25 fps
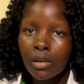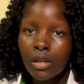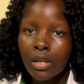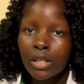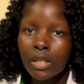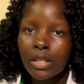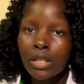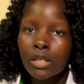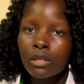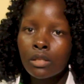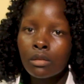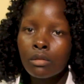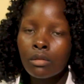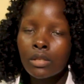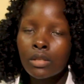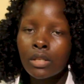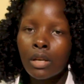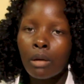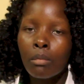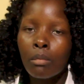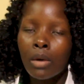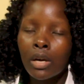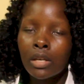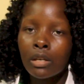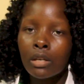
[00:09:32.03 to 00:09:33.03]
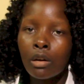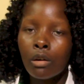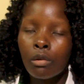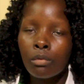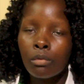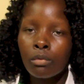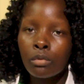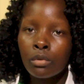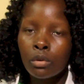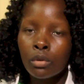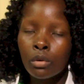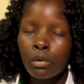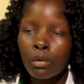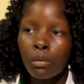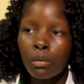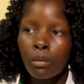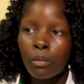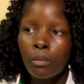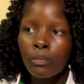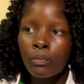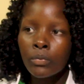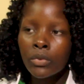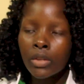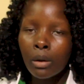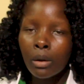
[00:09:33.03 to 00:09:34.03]
it is not a matter of you
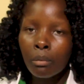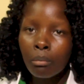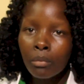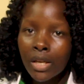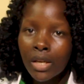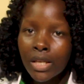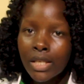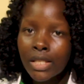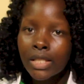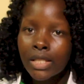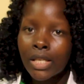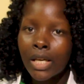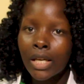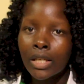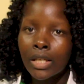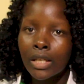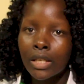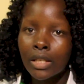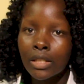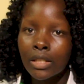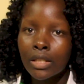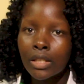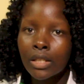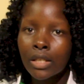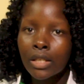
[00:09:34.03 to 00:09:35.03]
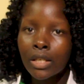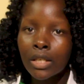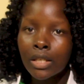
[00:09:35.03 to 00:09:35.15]
being silent.